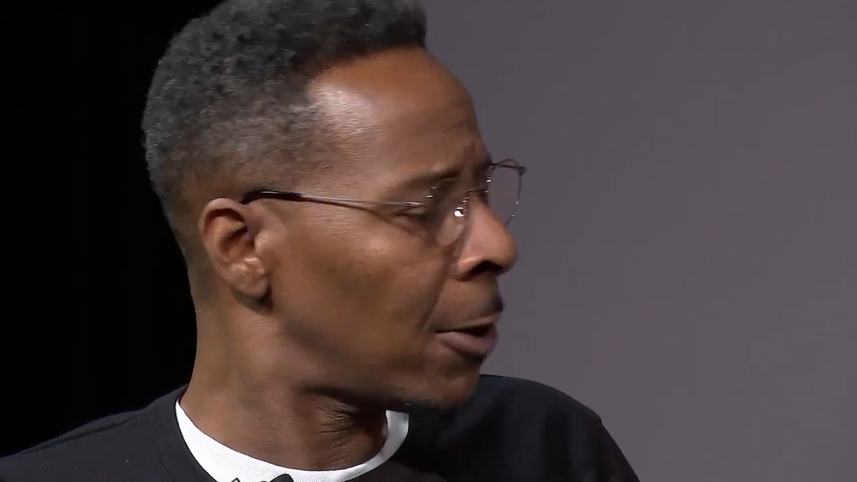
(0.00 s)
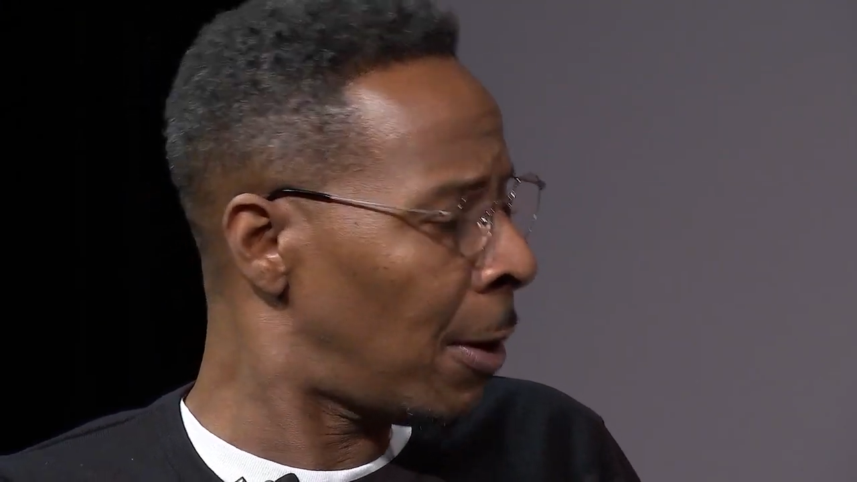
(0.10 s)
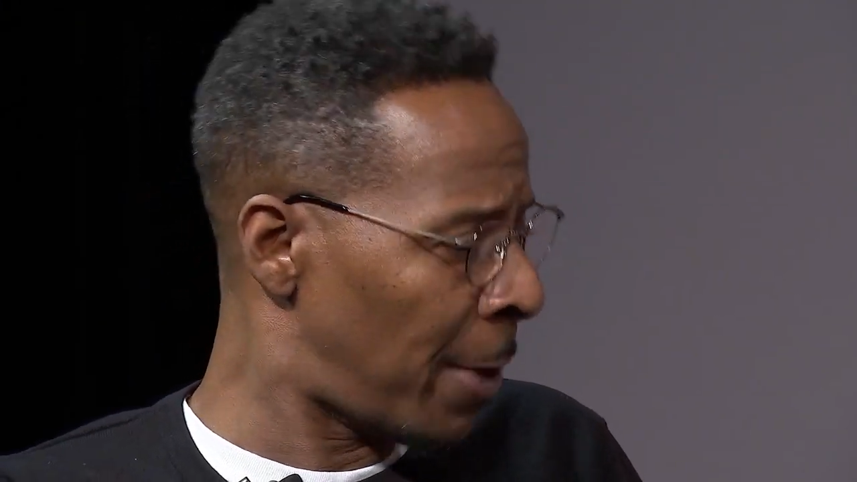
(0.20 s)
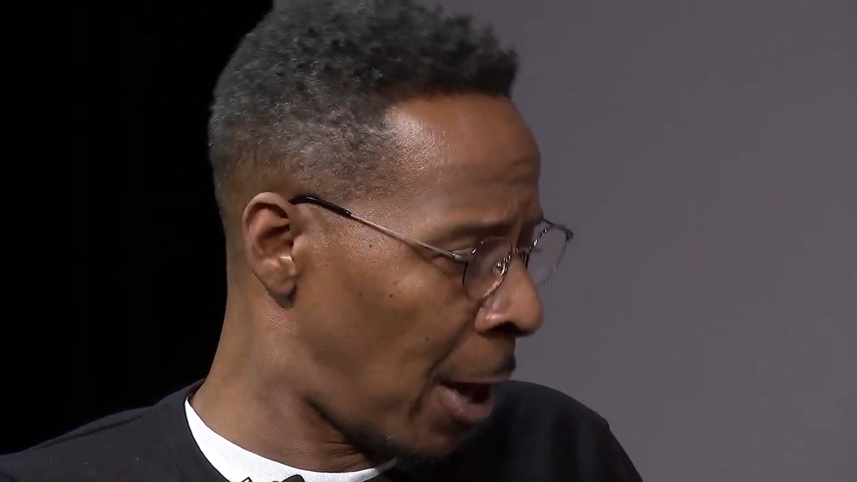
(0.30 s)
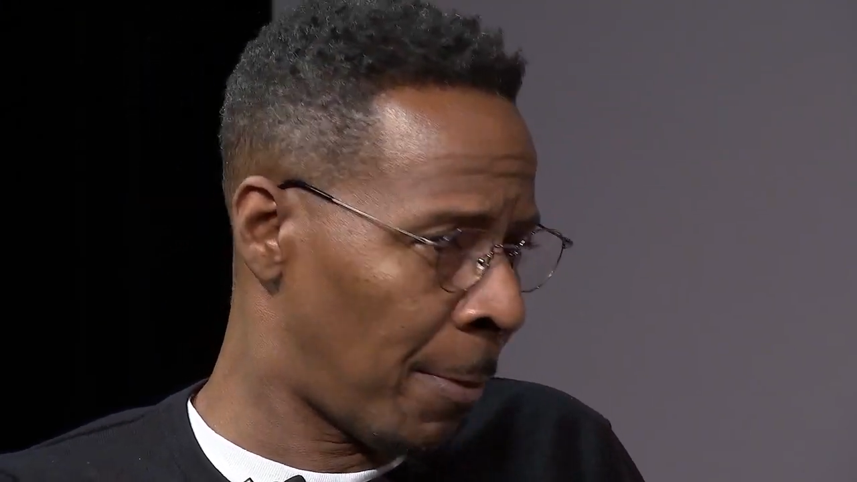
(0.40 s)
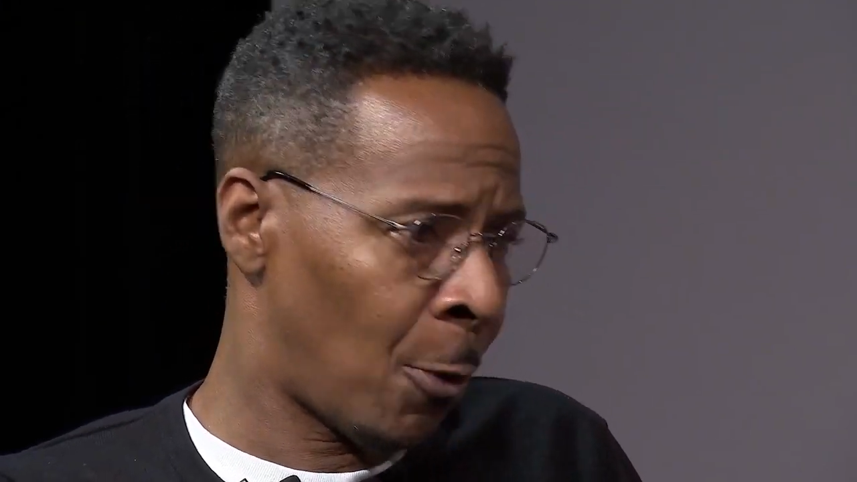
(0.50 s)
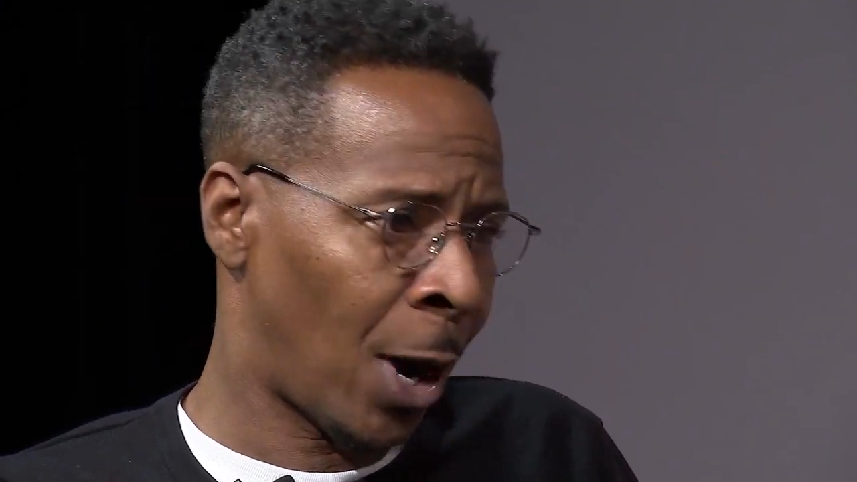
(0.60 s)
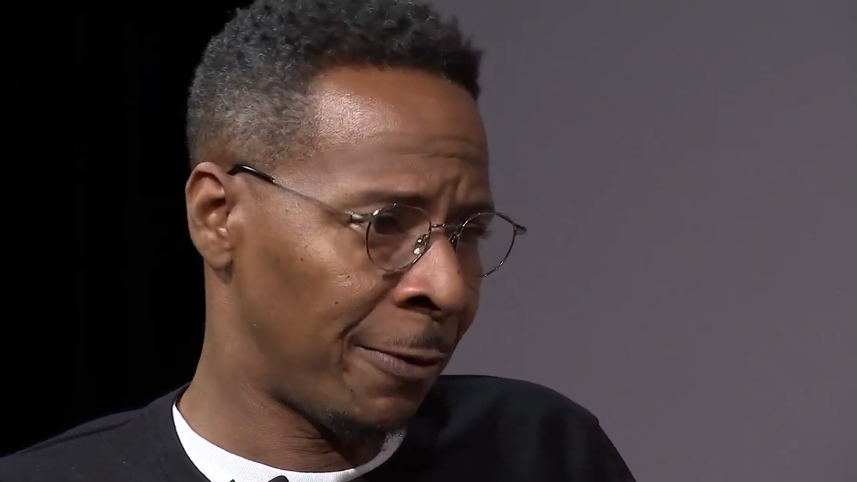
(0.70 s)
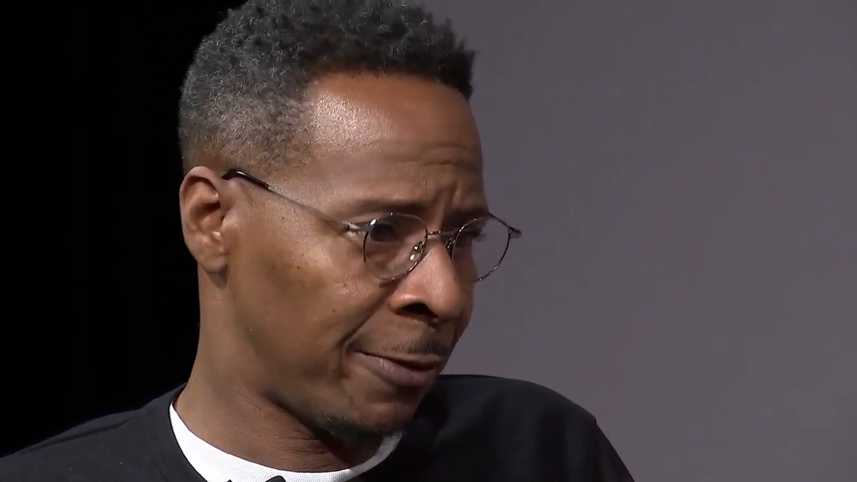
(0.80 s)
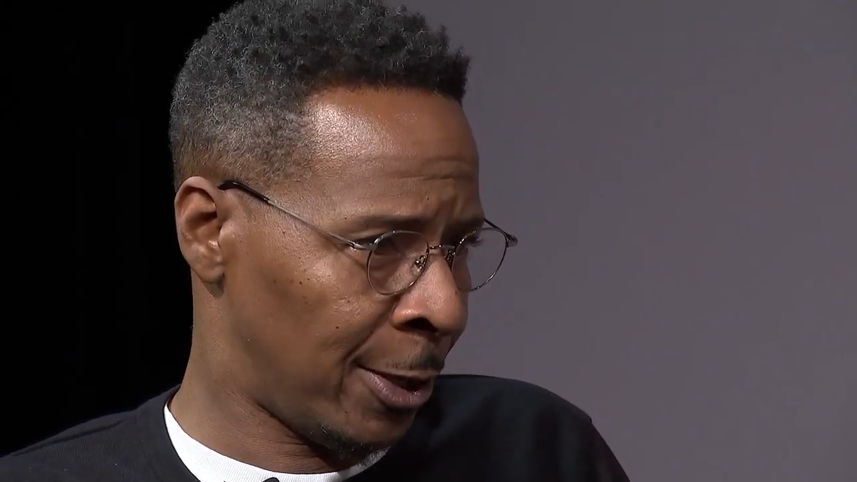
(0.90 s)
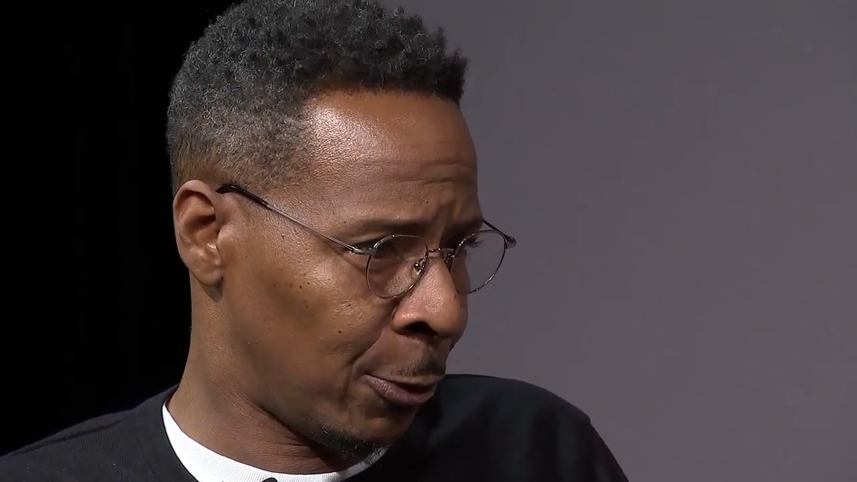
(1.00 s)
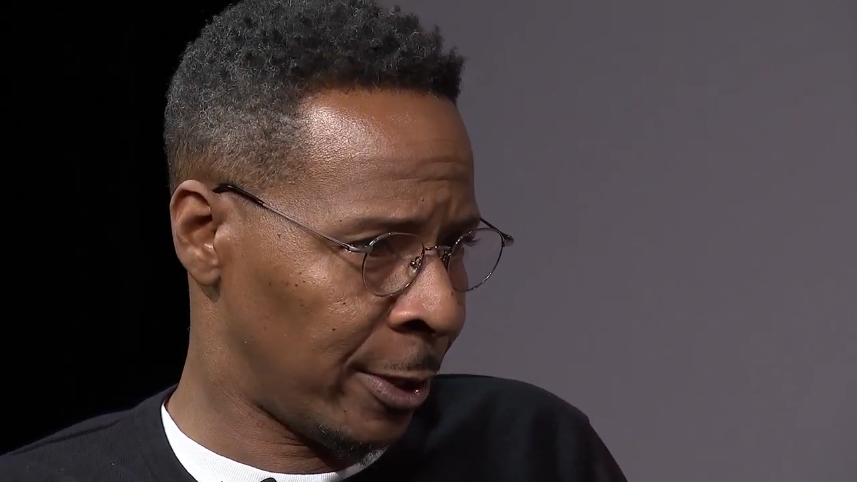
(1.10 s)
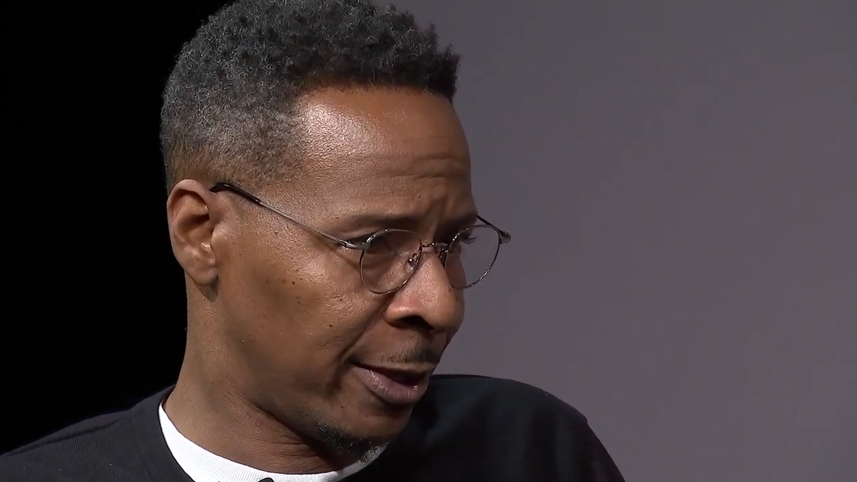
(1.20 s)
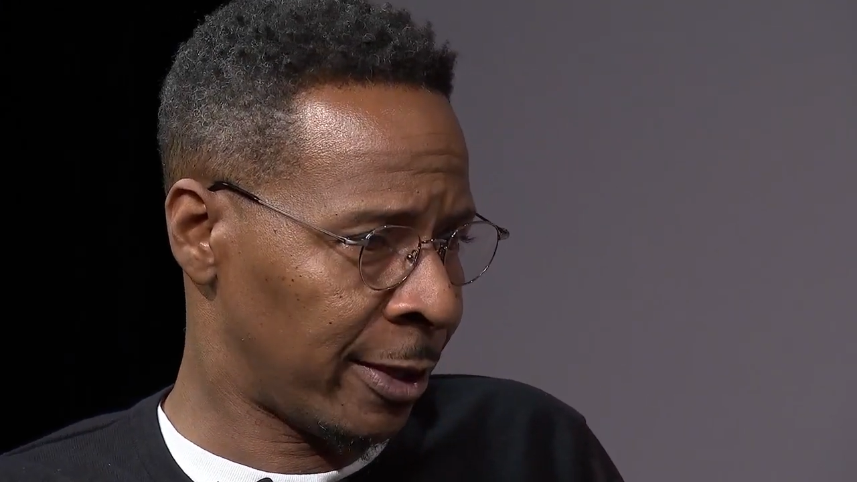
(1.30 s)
about my wife's illness